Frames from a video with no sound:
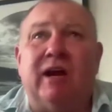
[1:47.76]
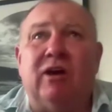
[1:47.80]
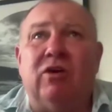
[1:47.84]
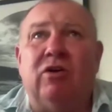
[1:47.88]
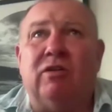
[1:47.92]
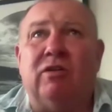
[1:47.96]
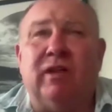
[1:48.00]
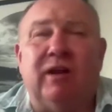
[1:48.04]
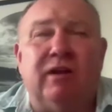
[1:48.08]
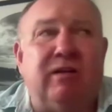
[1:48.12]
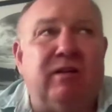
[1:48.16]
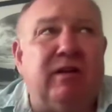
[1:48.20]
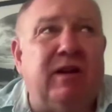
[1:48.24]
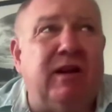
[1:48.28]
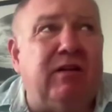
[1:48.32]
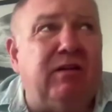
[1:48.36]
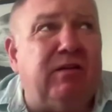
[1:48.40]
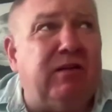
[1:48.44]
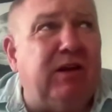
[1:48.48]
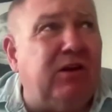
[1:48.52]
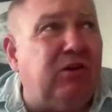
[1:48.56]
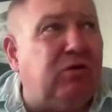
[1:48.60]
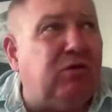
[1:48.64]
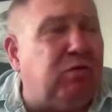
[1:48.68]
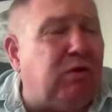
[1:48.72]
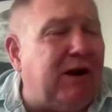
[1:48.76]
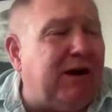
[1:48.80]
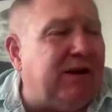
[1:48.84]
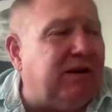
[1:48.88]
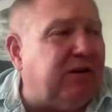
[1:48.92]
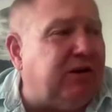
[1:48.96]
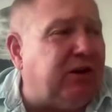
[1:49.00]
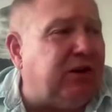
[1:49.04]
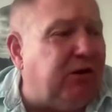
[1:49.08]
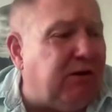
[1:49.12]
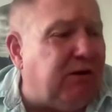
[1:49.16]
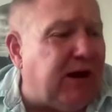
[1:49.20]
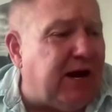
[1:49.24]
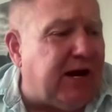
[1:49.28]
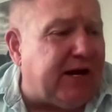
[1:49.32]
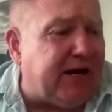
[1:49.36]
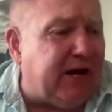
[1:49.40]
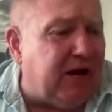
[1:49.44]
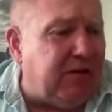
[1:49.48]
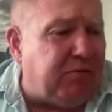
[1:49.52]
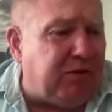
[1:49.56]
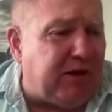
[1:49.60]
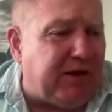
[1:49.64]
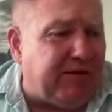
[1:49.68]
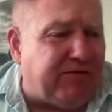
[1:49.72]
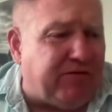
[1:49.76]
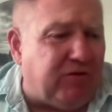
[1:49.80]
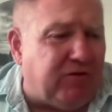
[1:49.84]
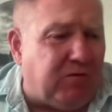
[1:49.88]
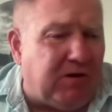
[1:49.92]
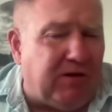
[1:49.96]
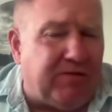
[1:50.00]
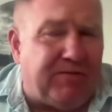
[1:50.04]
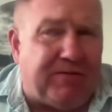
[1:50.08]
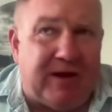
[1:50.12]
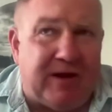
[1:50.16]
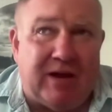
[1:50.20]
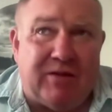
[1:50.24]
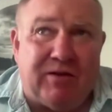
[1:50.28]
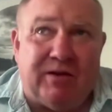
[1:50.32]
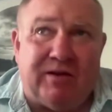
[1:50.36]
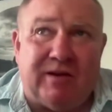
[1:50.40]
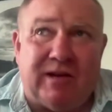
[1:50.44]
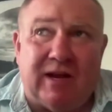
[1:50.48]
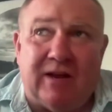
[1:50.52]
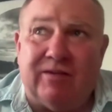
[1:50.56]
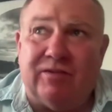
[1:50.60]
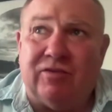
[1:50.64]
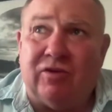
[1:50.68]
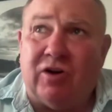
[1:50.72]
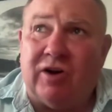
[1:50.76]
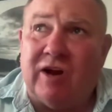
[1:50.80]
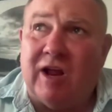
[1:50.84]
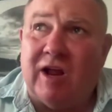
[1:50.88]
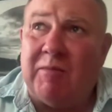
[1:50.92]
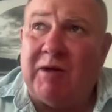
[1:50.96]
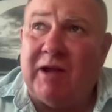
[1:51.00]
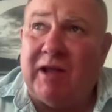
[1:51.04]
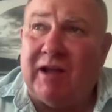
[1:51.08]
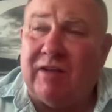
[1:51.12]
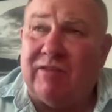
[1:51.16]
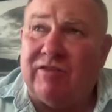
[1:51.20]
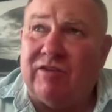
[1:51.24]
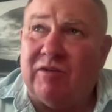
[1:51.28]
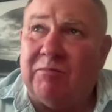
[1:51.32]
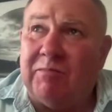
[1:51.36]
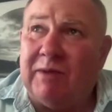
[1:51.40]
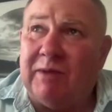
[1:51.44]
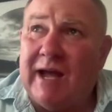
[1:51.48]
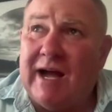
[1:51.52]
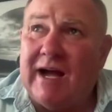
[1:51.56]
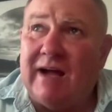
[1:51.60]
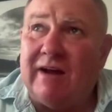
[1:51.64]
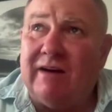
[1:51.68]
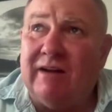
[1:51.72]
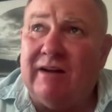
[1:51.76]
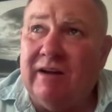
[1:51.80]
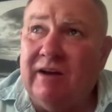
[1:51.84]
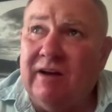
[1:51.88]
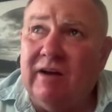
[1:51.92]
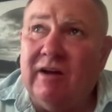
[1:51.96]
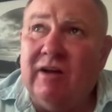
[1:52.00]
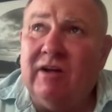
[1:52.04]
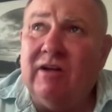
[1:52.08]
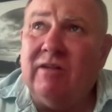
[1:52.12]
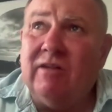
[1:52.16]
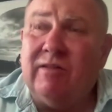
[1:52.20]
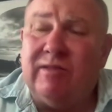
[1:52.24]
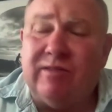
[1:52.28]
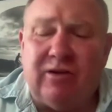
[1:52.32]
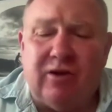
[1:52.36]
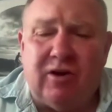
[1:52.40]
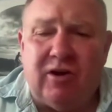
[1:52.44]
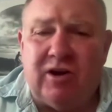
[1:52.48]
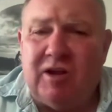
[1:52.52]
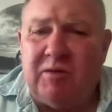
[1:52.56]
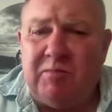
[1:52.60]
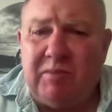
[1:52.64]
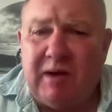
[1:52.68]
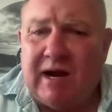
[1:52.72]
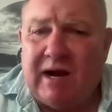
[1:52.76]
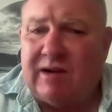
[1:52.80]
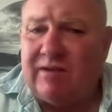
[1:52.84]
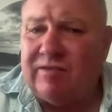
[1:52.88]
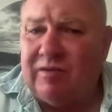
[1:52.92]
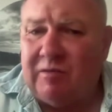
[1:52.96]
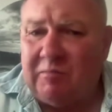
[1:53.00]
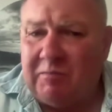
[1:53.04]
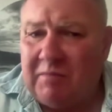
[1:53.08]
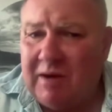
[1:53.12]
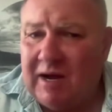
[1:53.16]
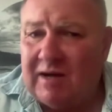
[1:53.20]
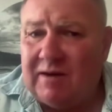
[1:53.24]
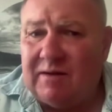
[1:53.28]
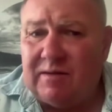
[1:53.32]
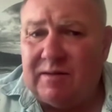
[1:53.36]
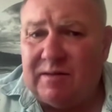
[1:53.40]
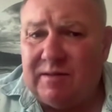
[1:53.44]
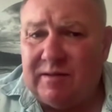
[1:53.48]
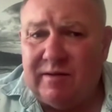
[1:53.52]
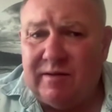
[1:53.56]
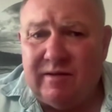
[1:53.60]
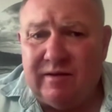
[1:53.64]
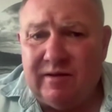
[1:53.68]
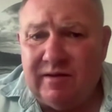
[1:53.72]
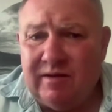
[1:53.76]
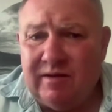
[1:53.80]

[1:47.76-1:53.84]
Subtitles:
yeah. Look, there's one QR code platform I found that does dynamic. It's about $30 a month,